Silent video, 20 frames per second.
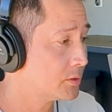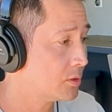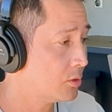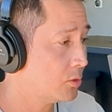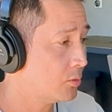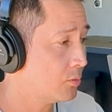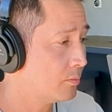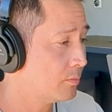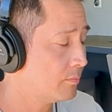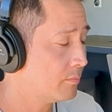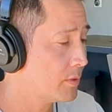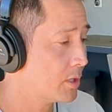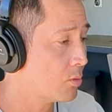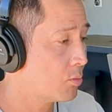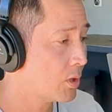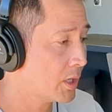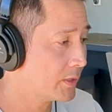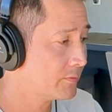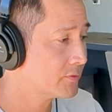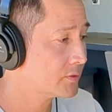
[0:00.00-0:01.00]
So my
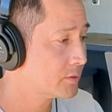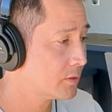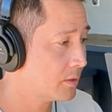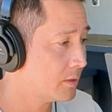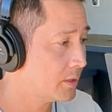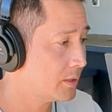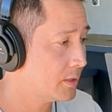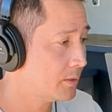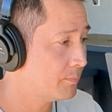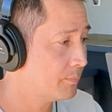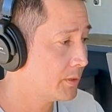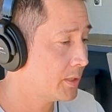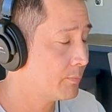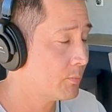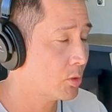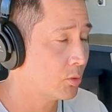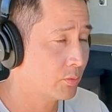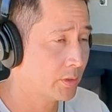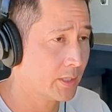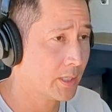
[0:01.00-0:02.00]
wife started
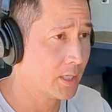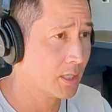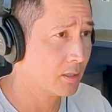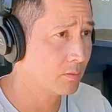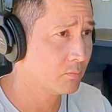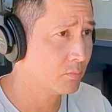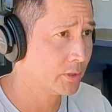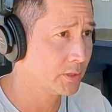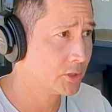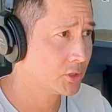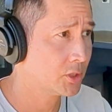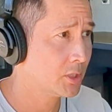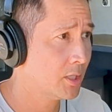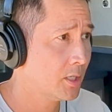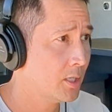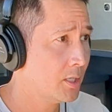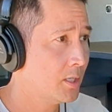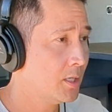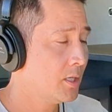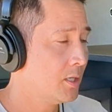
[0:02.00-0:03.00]
Primo Rehab, which
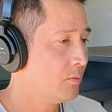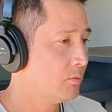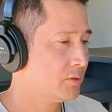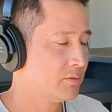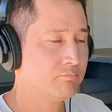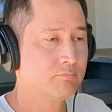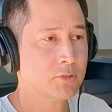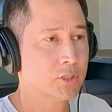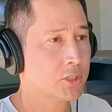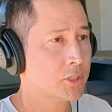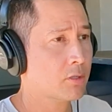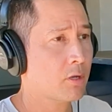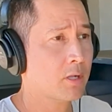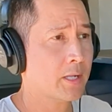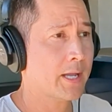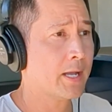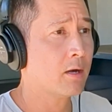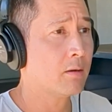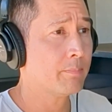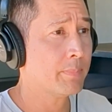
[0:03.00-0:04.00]
let's just
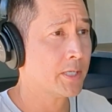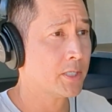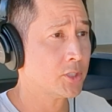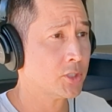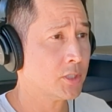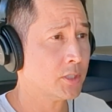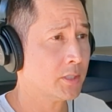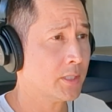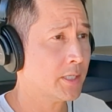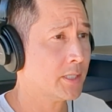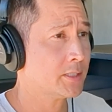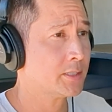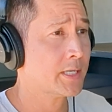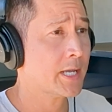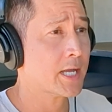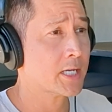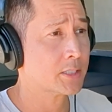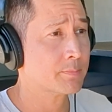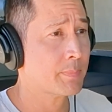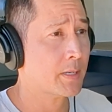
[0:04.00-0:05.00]
call it outpatient, and it's
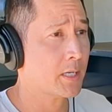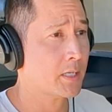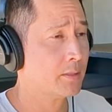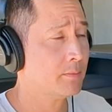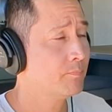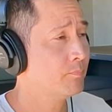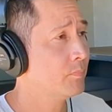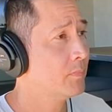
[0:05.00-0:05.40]
cash pay.